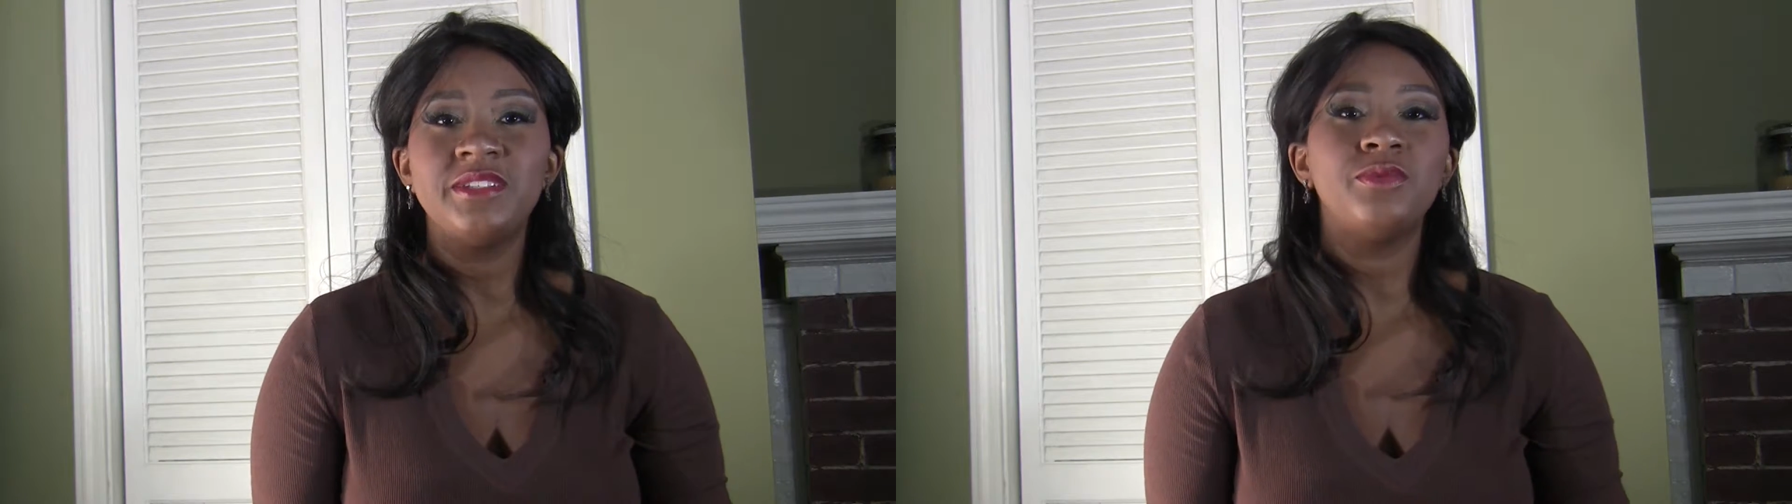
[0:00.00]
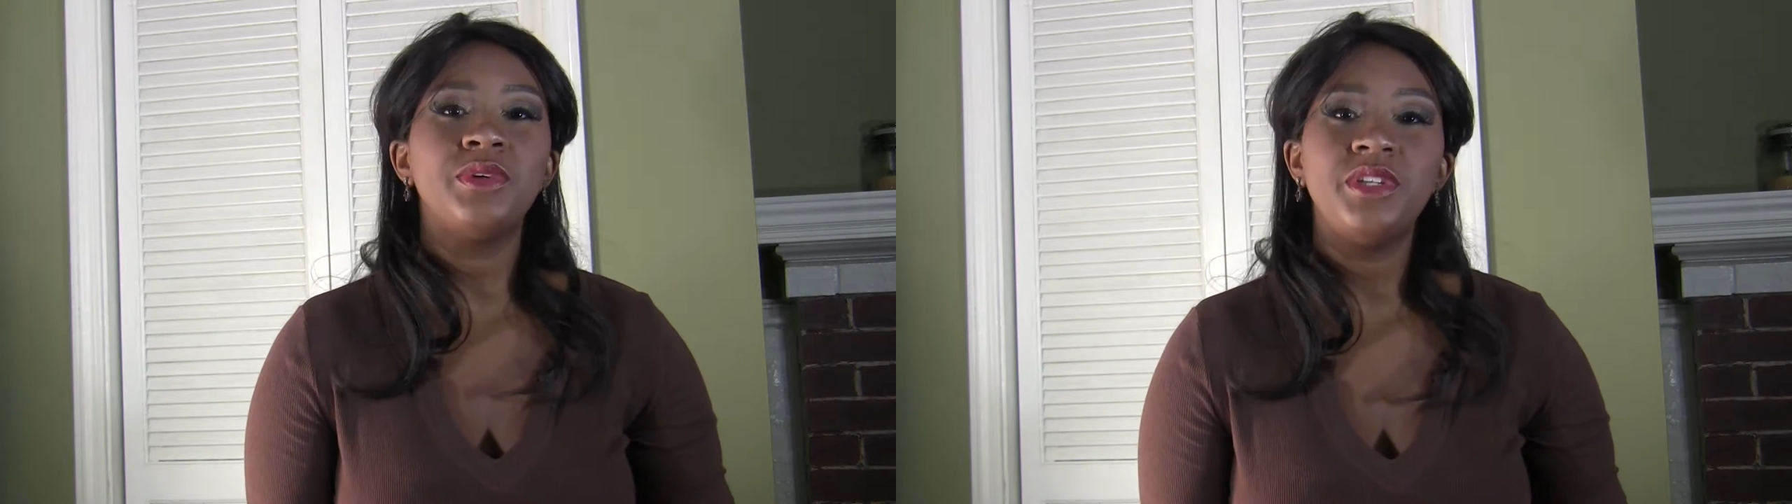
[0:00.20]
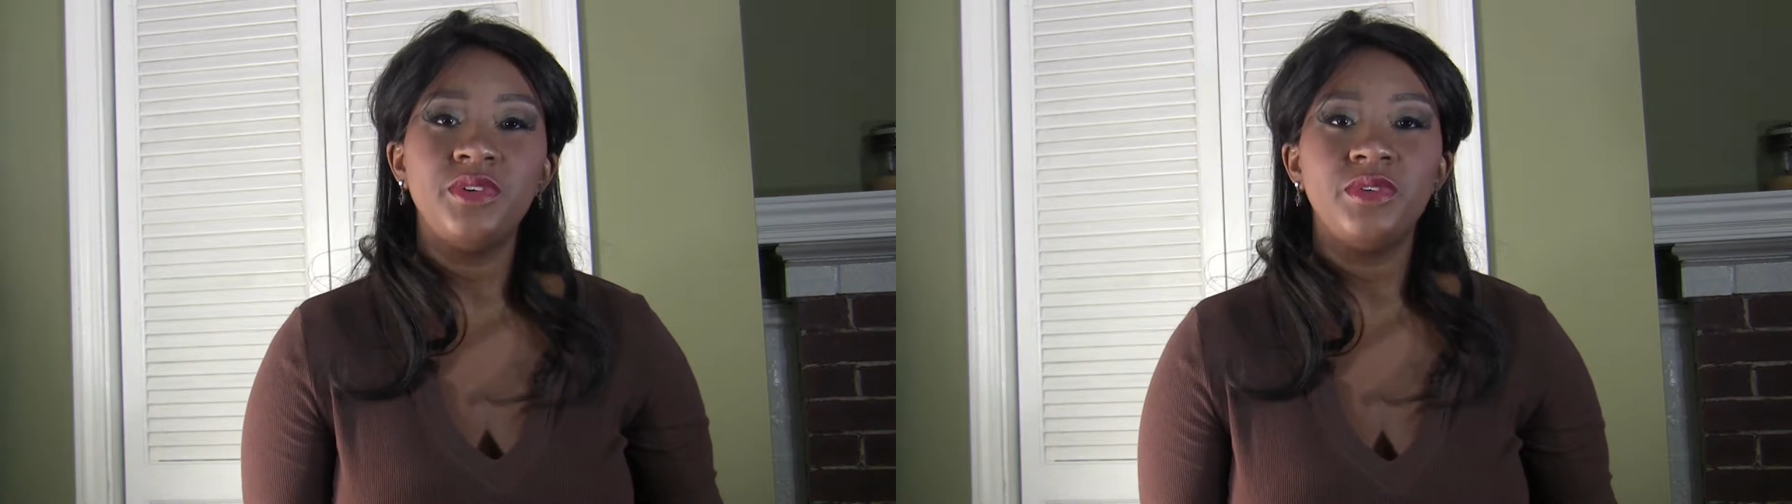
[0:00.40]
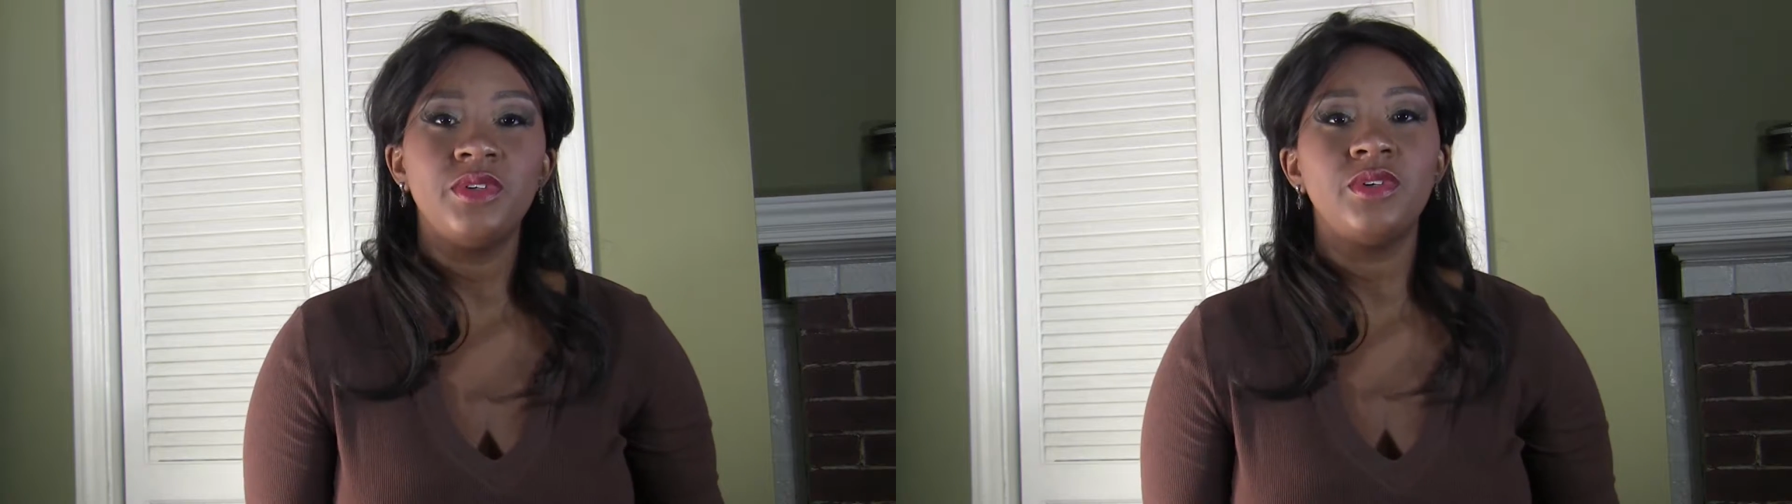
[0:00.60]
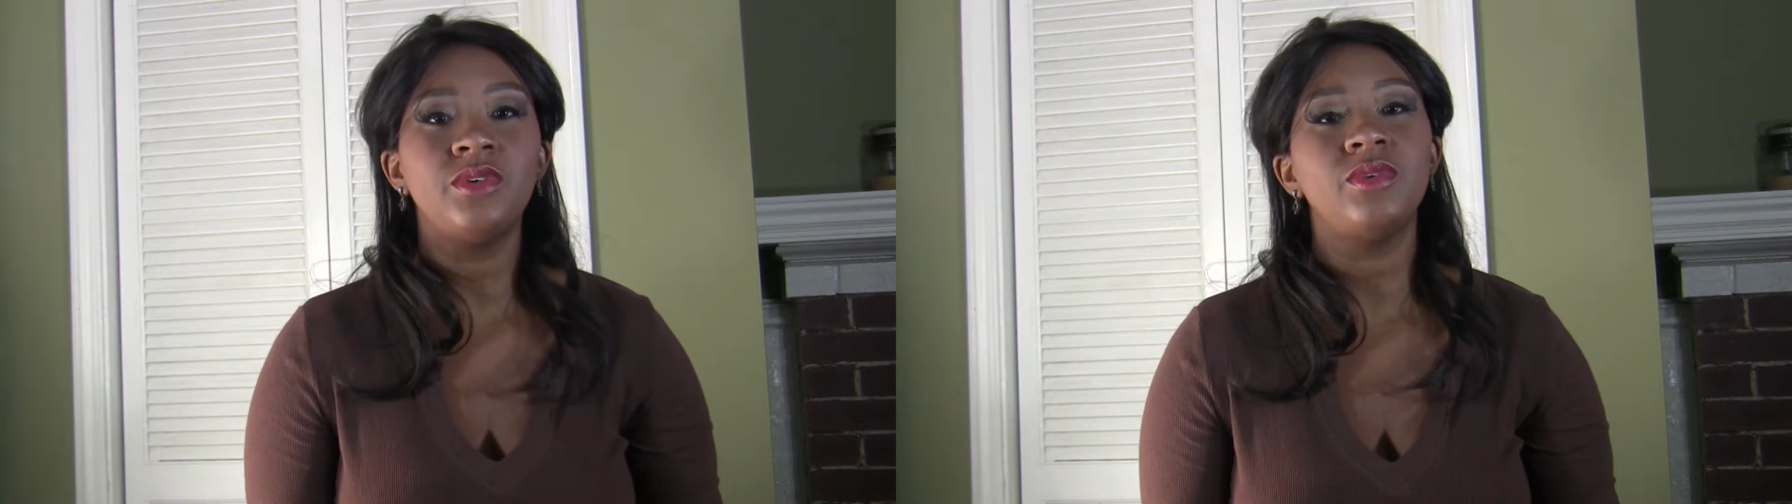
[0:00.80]
and when you
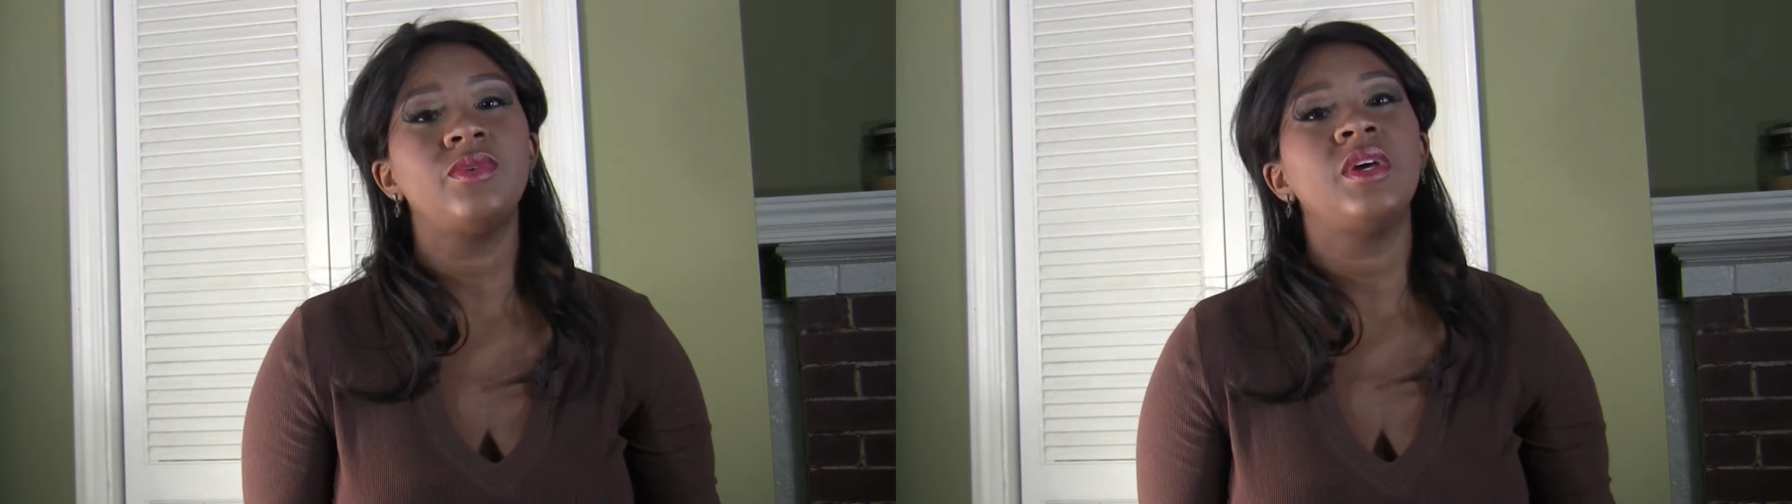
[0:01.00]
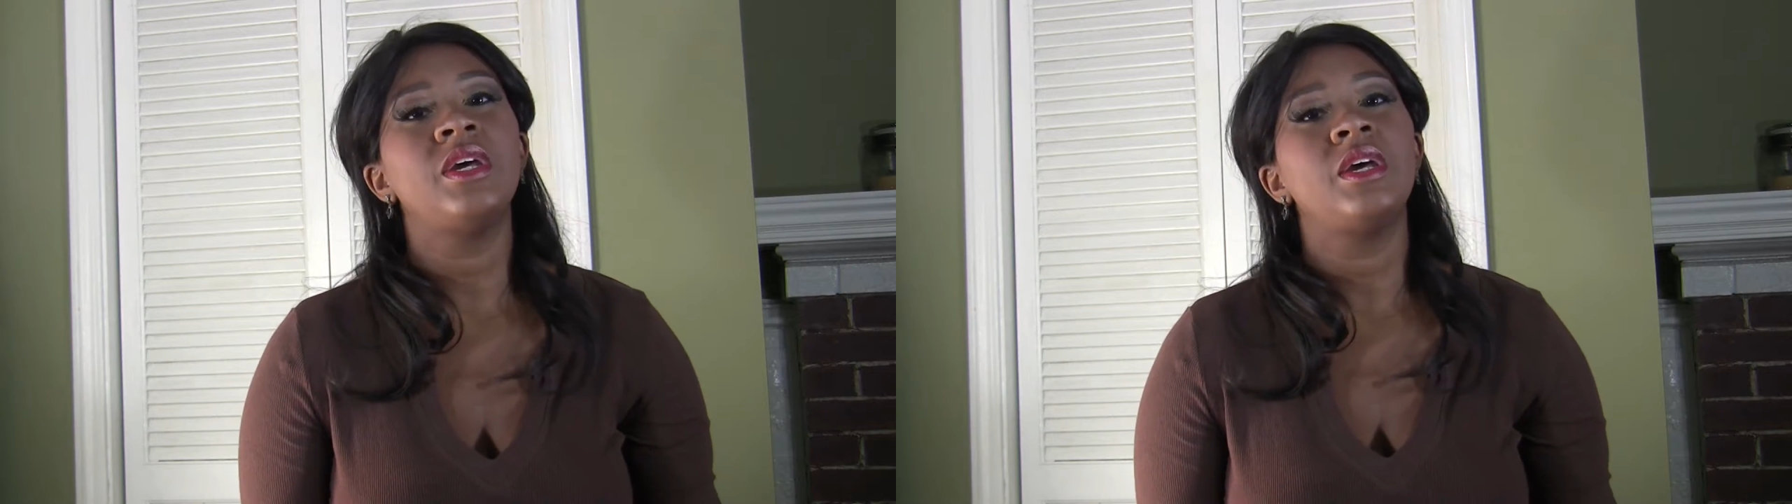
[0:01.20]
do,